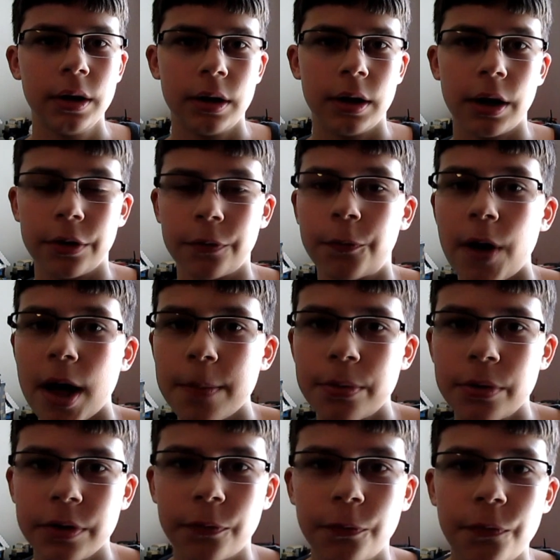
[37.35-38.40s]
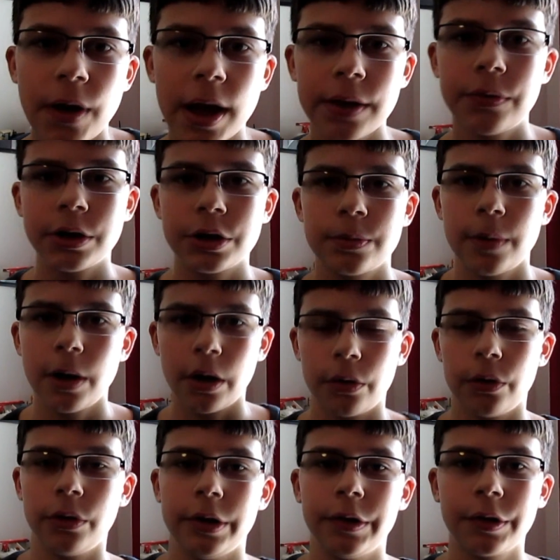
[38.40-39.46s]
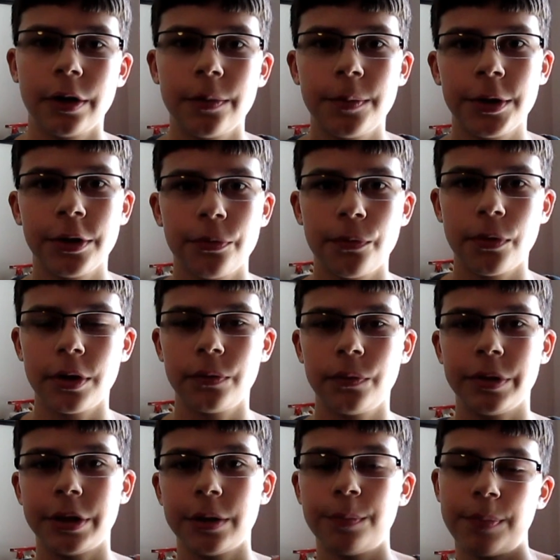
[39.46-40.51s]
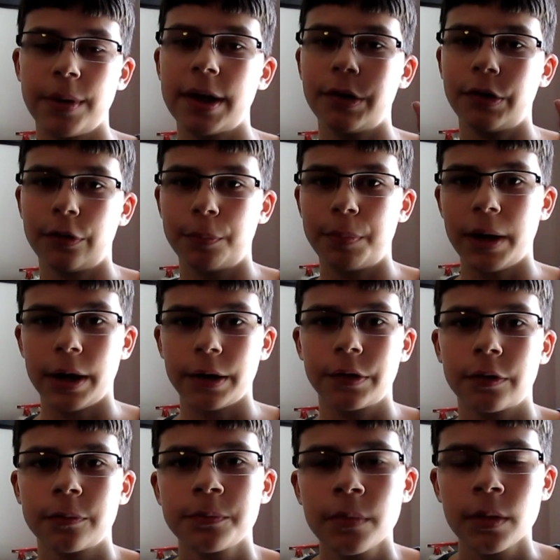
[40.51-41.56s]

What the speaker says: Now the 5.5-inch model is going to be the one with the best specs.